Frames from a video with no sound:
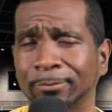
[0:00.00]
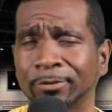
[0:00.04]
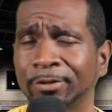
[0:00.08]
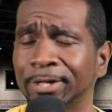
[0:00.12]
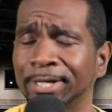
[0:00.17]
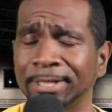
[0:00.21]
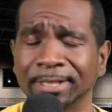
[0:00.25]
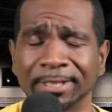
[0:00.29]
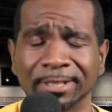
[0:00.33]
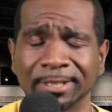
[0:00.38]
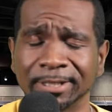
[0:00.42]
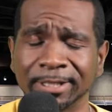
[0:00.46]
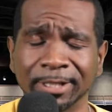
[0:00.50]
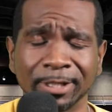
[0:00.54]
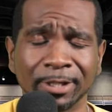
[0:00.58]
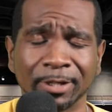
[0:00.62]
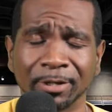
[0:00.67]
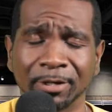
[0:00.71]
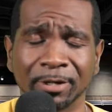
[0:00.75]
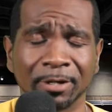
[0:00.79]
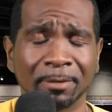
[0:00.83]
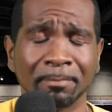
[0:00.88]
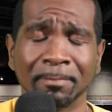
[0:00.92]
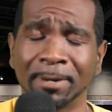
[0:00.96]
Granted, there
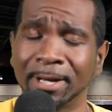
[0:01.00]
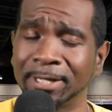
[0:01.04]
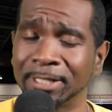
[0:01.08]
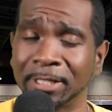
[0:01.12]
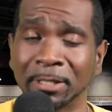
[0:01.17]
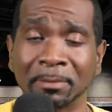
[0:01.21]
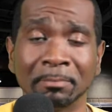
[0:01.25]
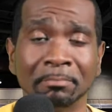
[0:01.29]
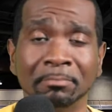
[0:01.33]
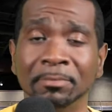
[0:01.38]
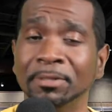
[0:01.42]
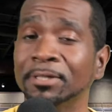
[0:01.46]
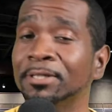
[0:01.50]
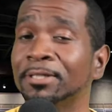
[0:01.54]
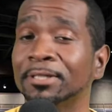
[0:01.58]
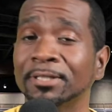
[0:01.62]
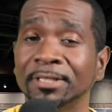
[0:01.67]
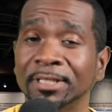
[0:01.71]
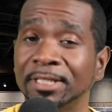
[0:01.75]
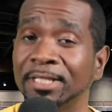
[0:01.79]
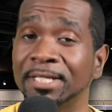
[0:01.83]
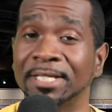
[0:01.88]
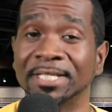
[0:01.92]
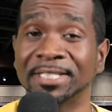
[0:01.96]
are about a million
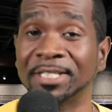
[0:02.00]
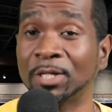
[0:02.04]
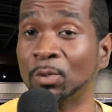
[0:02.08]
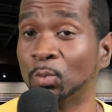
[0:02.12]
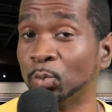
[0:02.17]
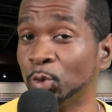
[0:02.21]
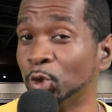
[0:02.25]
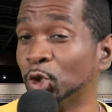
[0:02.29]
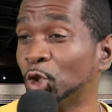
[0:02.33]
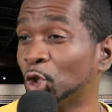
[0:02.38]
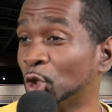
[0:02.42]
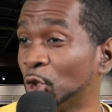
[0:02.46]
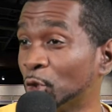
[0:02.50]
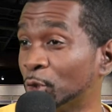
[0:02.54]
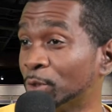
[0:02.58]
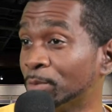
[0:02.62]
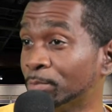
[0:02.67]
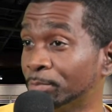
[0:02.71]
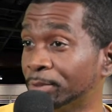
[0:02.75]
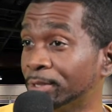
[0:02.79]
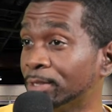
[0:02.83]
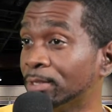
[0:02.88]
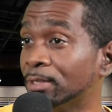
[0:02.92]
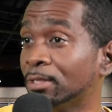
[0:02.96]
things that we
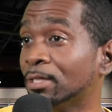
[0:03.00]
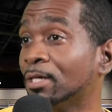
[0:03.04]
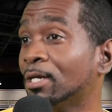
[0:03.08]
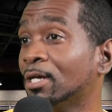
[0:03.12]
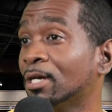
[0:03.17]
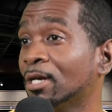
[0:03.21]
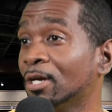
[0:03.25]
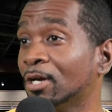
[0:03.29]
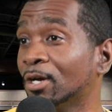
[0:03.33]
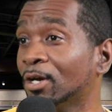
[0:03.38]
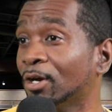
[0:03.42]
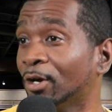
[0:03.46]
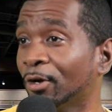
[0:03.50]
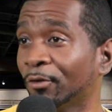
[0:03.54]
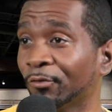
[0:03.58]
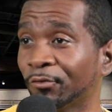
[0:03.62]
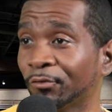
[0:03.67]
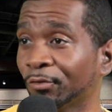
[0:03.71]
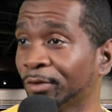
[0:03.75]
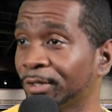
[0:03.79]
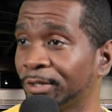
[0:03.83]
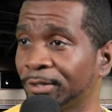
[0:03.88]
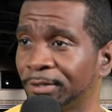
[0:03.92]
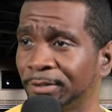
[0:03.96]
could be
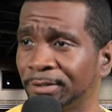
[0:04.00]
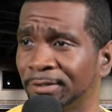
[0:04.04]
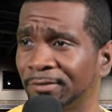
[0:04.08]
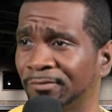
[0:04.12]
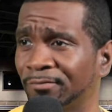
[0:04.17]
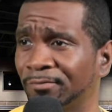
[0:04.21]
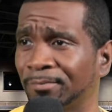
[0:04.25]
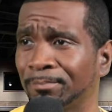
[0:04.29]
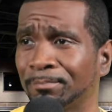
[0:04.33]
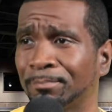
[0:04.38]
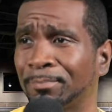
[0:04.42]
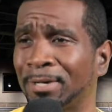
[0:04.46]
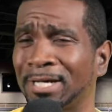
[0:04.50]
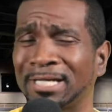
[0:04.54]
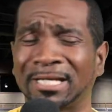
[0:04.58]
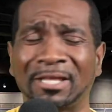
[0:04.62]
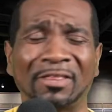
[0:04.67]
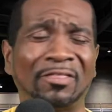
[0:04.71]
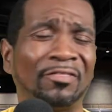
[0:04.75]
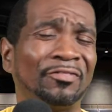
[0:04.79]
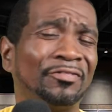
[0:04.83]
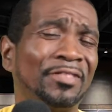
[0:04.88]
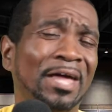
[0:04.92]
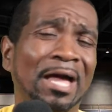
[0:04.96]
afraid of. About
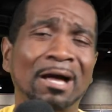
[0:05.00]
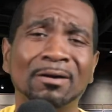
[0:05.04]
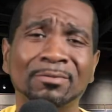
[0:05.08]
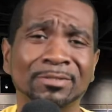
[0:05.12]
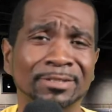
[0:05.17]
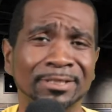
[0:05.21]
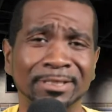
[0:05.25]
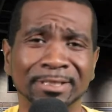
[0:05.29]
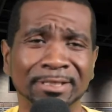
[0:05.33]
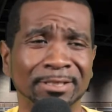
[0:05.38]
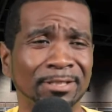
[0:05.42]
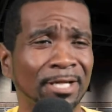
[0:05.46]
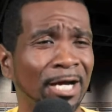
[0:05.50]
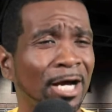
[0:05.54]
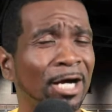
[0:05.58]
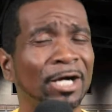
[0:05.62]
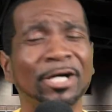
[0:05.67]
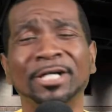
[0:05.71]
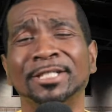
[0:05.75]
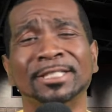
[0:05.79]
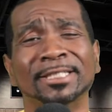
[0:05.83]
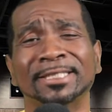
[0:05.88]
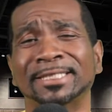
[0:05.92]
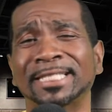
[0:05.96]
a thousand, a
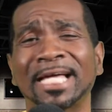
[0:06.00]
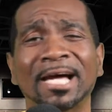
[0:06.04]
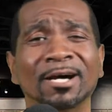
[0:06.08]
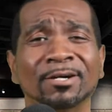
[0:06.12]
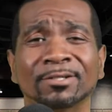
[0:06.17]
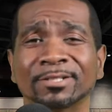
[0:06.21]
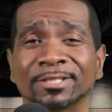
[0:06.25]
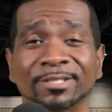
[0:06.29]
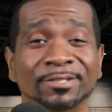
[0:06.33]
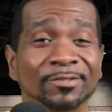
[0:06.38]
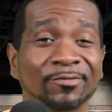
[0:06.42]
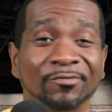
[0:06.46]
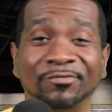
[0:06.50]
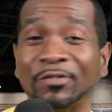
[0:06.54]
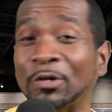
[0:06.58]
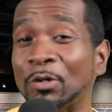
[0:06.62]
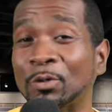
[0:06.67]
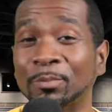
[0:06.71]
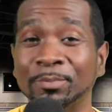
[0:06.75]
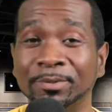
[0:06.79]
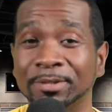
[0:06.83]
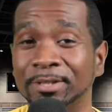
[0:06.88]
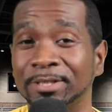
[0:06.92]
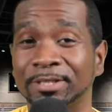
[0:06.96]
hundred thousand
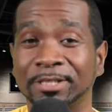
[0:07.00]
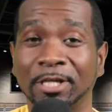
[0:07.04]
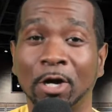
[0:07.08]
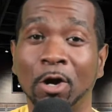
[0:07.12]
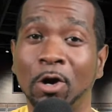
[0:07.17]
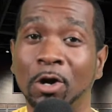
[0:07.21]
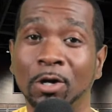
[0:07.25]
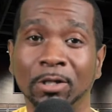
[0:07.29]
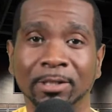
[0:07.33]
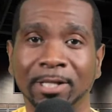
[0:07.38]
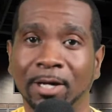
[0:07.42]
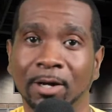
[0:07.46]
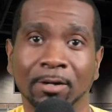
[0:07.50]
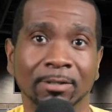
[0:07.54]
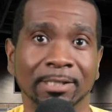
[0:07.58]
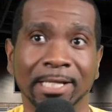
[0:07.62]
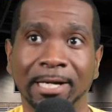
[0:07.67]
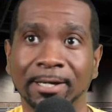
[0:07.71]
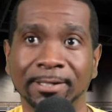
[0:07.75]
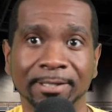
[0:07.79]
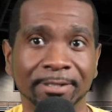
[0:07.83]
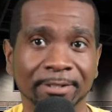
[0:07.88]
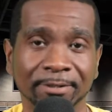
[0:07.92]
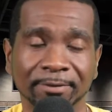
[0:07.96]
phobias all all
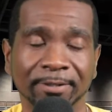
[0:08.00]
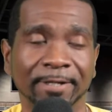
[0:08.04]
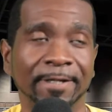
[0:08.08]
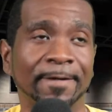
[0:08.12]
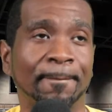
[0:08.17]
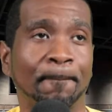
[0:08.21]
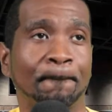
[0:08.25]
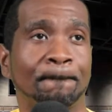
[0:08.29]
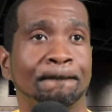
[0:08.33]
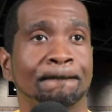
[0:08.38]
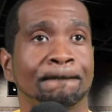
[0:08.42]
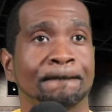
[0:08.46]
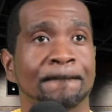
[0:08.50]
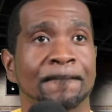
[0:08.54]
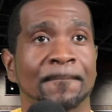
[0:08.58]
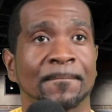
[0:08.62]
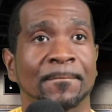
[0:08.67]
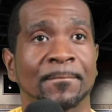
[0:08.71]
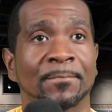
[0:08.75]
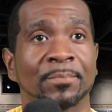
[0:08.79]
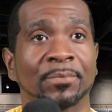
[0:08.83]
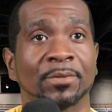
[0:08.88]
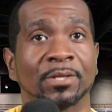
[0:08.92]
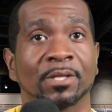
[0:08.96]
out here, right?
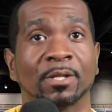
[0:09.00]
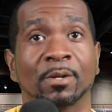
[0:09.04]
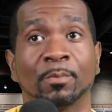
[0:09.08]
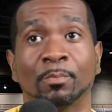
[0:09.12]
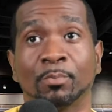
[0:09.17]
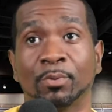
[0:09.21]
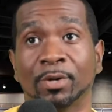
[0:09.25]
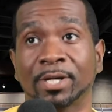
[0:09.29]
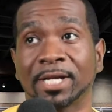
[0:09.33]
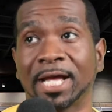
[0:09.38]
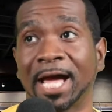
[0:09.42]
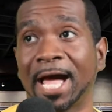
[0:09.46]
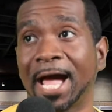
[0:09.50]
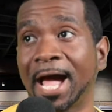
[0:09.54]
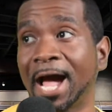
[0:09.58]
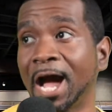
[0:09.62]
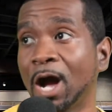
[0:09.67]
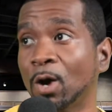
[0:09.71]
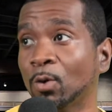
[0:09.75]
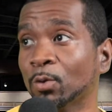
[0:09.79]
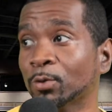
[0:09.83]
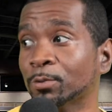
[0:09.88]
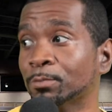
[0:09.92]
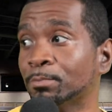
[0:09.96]
But
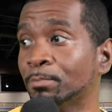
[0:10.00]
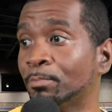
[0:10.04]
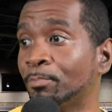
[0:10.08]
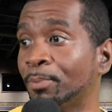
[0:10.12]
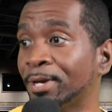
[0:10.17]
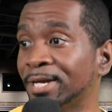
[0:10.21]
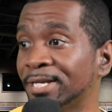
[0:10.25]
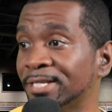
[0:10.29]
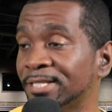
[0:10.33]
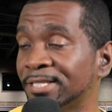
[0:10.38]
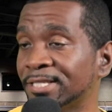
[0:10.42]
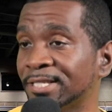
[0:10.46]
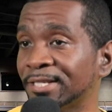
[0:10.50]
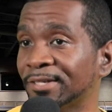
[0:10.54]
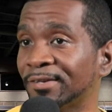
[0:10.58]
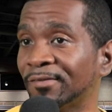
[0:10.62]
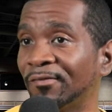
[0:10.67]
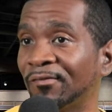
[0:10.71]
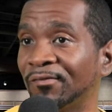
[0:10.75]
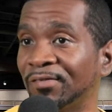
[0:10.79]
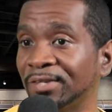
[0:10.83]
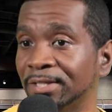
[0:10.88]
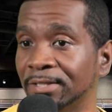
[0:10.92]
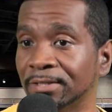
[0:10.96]
our basic
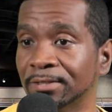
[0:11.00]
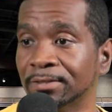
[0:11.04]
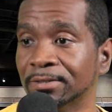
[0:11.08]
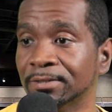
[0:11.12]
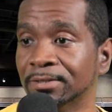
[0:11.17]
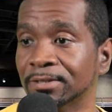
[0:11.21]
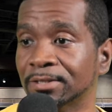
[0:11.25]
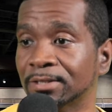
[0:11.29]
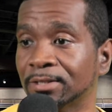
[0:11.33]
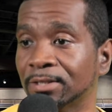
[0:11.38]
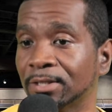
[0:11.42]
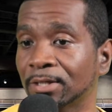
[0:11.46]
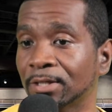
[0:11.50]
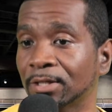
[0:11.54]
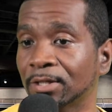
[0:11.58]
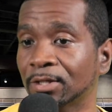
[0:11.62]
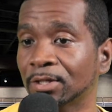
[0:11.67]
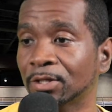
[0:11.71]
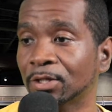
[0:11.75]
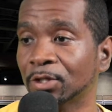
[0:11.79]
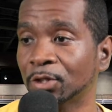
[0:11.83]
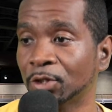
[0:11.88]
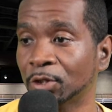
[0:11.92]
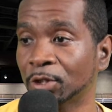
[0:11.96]
fears
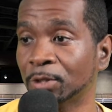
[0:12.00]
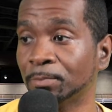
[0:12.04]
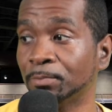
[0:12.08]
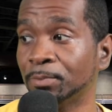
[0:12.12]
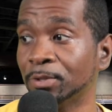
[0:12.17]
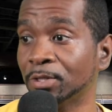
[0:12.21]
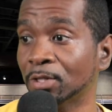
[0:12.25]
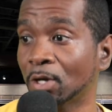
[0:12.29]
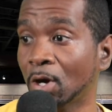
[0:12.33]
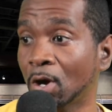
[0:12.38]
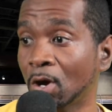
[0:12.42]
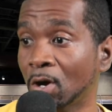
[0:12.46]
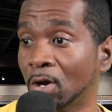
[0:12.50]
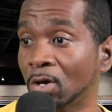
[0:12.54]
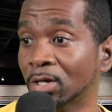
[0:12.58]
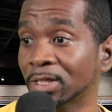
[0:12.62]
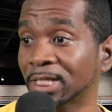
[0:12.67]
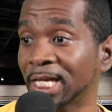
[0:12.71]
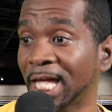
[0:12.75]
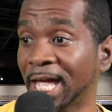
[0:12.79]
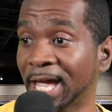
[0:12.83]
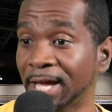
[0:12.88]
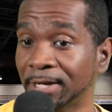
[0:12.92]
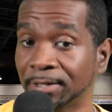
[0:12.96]
could be all
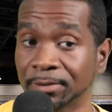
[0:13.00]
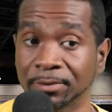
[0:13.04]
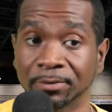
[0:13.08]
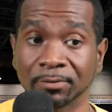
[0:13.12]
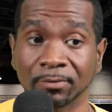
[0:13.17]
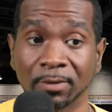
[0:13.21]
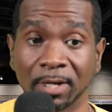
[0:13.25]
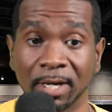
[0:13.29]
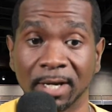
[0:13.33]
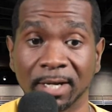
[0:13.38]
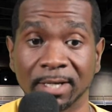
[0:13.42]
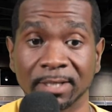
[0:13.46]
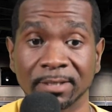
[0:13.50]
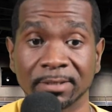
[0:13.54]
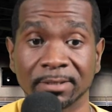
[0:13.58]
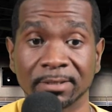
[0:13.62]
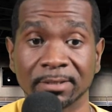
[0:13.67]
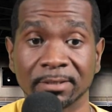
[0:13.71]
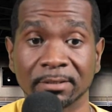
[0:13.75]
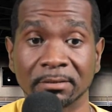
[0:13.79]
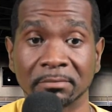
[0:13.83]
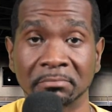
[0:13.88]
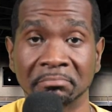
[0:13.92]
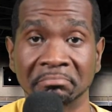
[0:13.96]

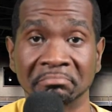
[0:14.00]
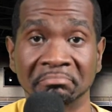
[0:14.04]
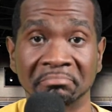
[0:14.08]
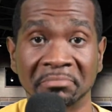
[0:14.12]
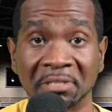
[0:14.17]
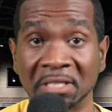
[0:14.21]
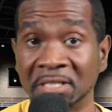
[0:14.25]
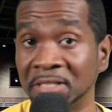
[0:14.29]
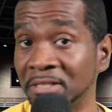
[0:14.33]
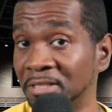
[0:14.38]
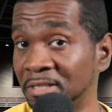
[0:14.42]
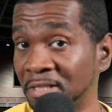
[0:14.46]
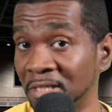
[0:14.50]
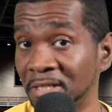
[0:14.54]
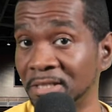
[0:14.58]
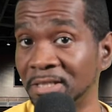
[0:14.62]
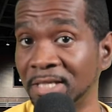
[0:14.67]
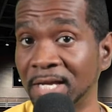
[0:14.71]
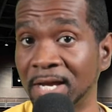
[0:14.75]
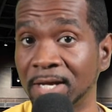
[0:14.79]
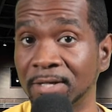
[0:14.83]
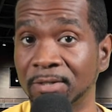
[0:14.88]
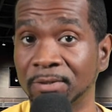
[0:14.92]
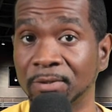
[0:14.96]
categorized in six
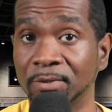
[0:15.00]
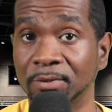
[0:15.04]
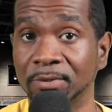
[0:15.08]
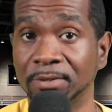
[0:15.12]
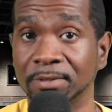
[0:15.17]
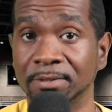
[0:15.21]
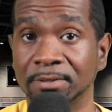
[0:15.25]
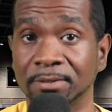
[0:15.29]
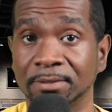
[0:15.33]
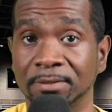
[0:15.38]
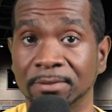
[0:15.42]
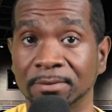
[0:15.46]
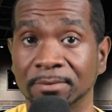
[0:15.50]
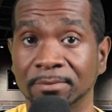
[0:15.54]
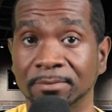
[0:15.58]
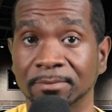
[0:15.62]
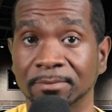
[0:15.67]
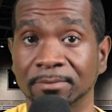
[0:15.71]
categories.